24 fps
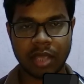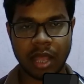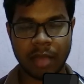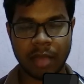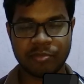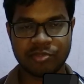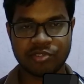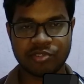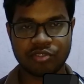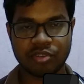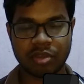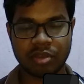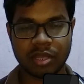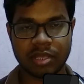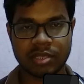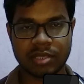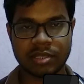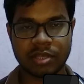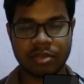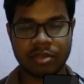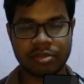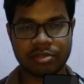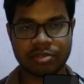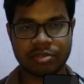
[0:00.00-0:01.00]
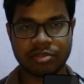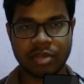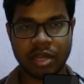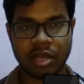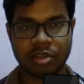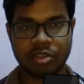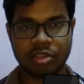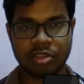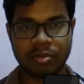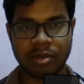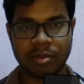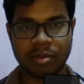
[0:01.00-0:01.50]
angstrom is equals to
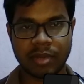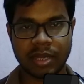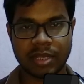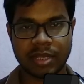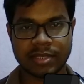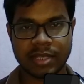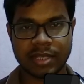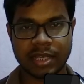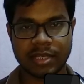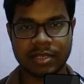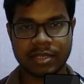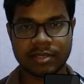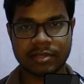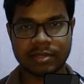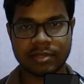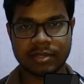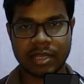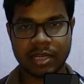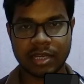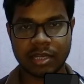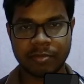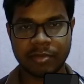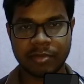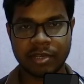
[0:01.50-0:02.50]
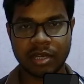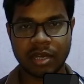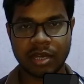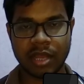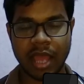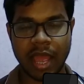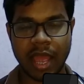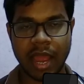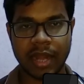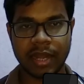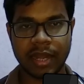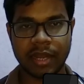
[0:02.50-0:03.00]
10 to the power minus 8 centimeter,
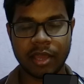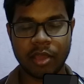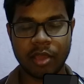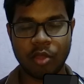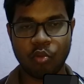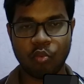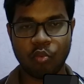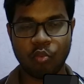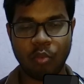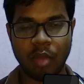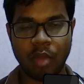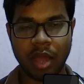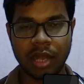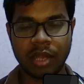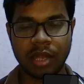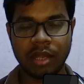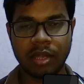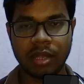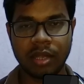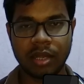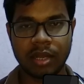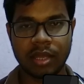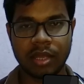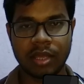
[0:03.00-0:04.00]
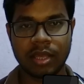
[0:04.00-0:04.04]
and 1